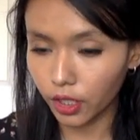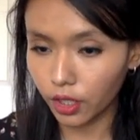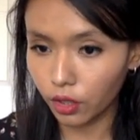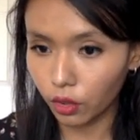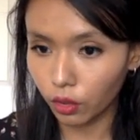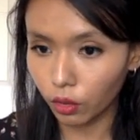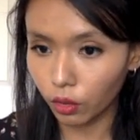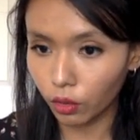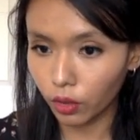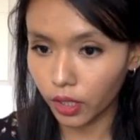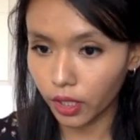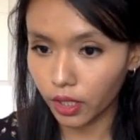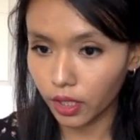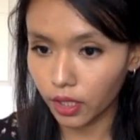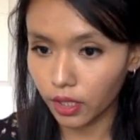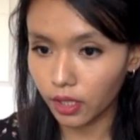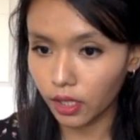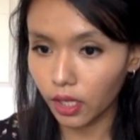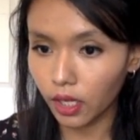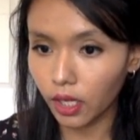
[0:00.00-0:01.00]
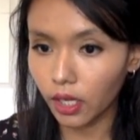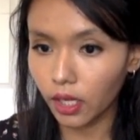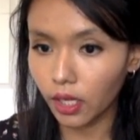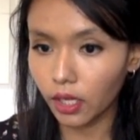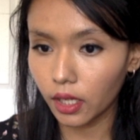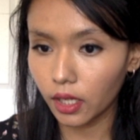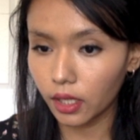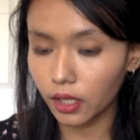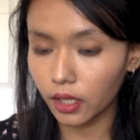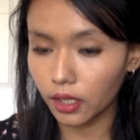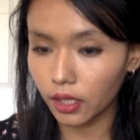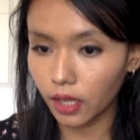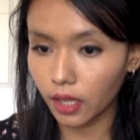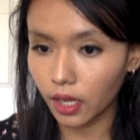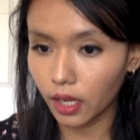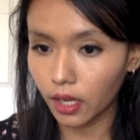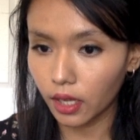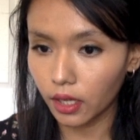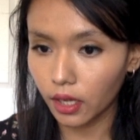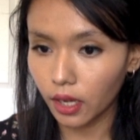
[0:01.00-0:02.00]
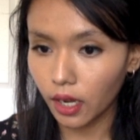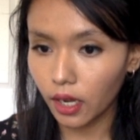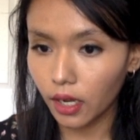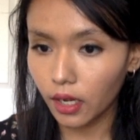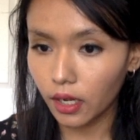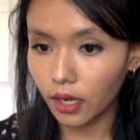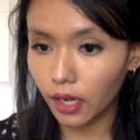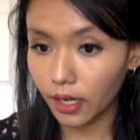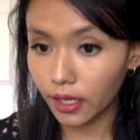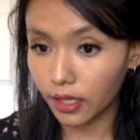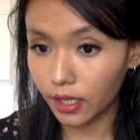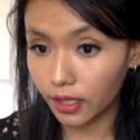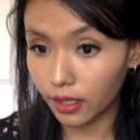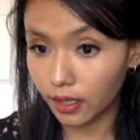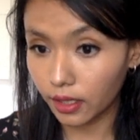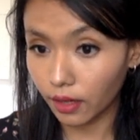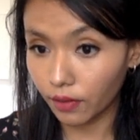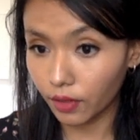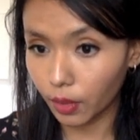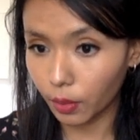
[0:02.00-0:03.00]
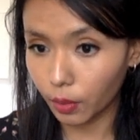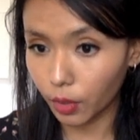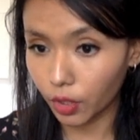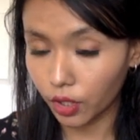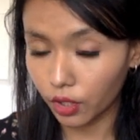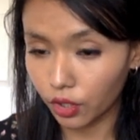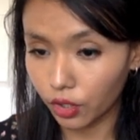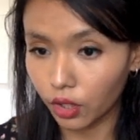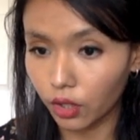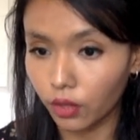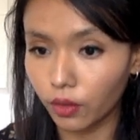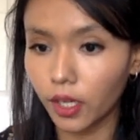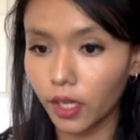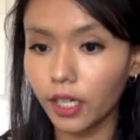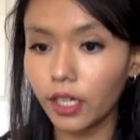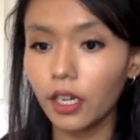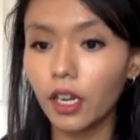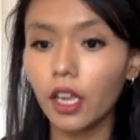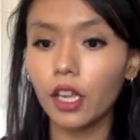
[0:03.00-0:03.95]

So lowercase a is at 97 position, right?